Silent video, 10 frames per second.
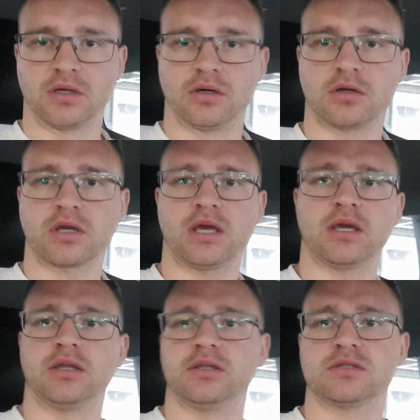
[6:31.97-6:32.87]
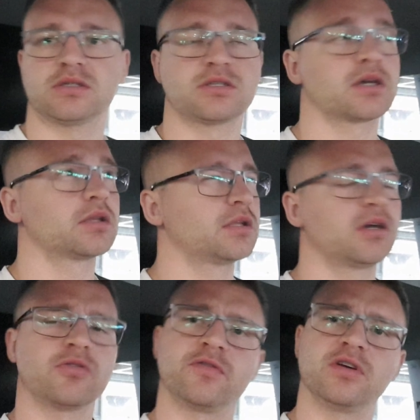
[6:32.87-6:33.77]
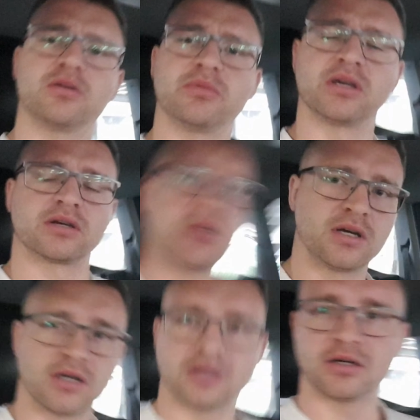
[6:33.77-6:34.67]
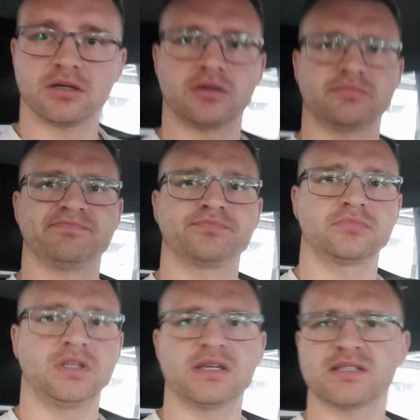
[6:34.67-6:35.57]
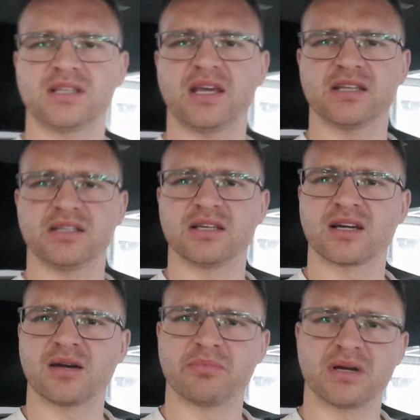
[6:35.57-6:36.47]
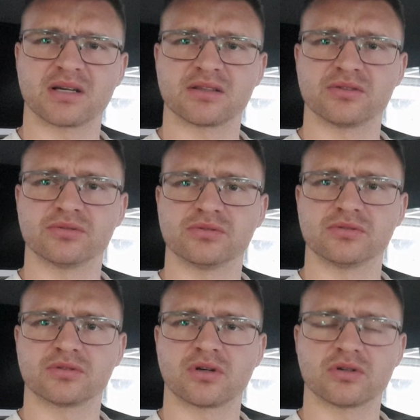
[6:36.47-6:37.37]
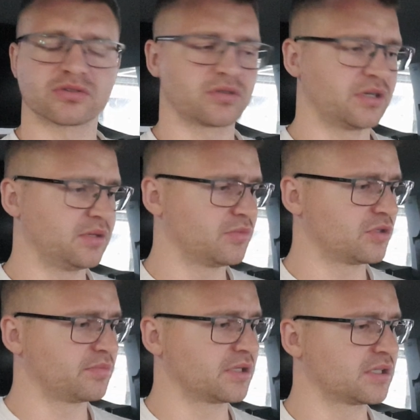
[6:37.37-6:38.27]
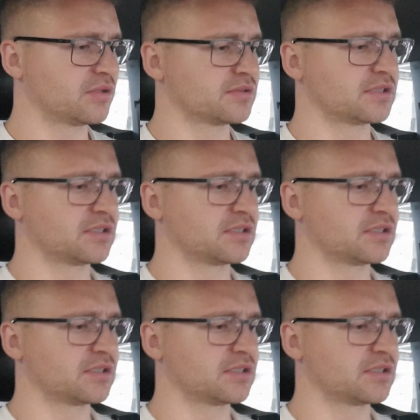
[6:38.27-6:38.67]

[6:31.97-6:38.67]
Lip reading: okay, this is second day of filming. Yesterday I didn't come back to Costco anymore because